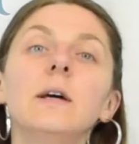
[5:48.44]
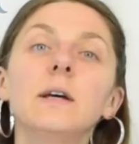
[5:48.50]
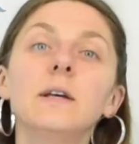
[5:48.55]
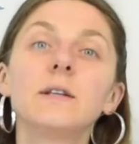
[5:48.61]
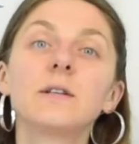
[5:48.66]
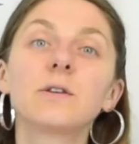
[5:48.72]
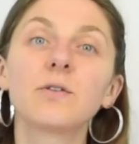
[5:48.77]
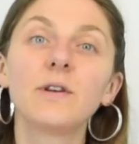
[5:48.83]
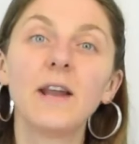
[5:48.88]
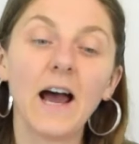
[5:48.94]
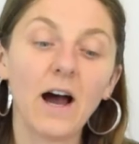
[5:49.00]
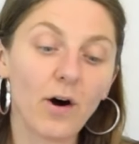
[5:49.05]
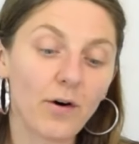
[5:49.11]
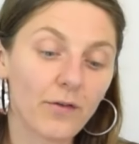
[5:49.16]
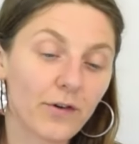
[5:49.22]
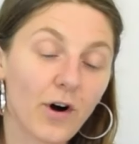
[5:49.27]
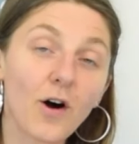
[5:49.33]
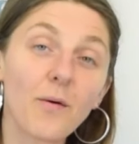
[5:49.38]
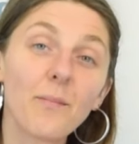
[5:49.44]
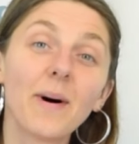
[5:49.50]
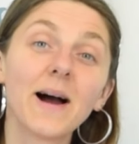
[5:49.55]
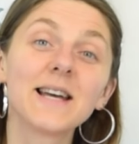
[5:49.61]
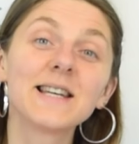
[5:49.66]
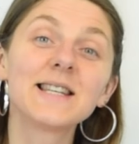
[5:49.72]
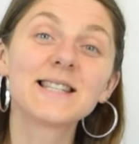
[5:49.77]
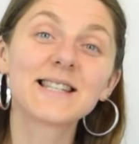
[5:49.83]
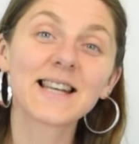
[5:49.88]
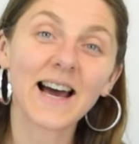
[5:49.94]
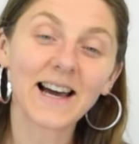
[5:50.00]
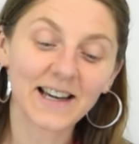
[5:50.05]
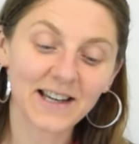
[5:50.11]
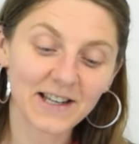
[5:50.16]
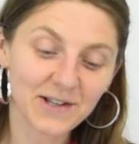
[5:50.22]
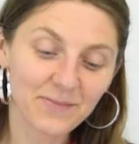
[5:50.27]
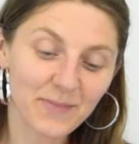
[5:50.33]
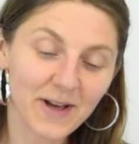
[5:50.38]
So now I've got my
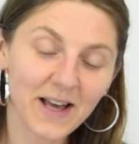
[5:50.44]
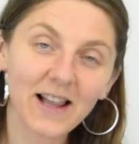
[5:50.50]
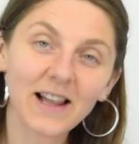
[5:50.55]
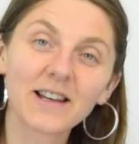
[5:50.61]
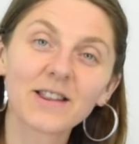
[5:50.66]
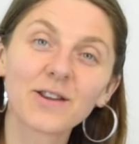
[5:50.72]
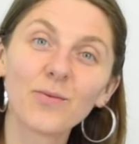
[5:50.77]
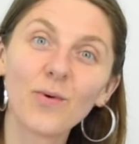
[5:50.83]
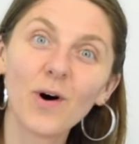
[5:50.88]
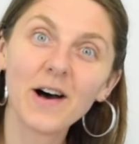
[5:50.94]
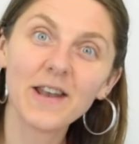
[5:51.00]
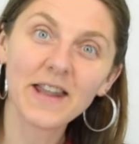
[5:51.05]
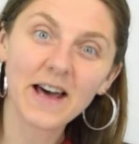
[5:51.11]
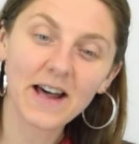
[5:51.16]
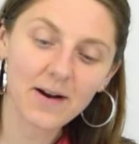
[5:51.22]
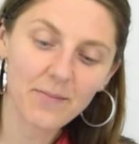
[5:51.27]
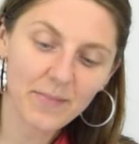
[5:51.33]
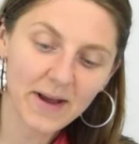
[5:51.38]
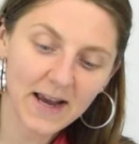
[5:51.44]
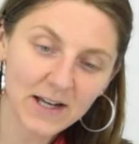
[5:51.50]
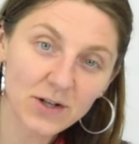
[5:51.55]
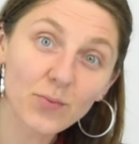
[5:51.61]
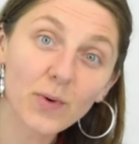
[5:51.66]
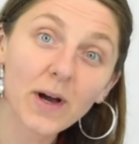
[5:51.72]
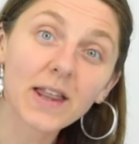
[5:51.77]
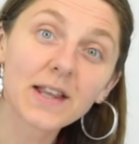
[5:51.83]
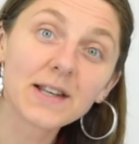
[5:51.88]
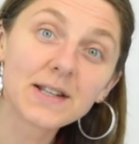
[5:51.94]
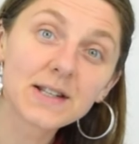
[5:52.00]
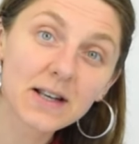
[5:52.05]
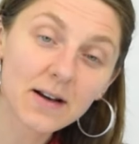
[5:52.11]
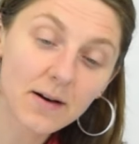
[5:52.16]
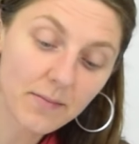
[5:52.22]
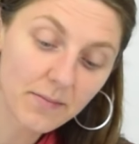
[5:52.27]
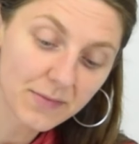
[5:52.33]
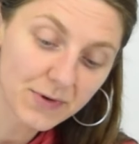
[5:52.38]
second milk, the one that I made with
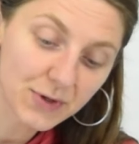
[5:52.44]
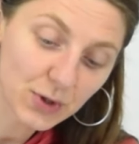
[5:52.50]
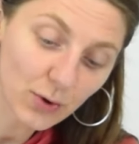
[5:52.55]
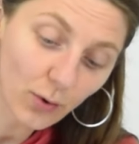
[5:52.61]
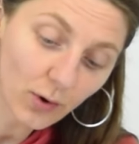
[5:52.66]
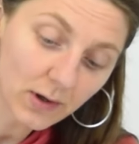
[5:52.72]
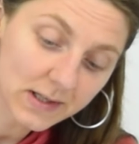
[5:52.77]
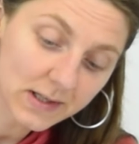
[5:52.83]
some soaked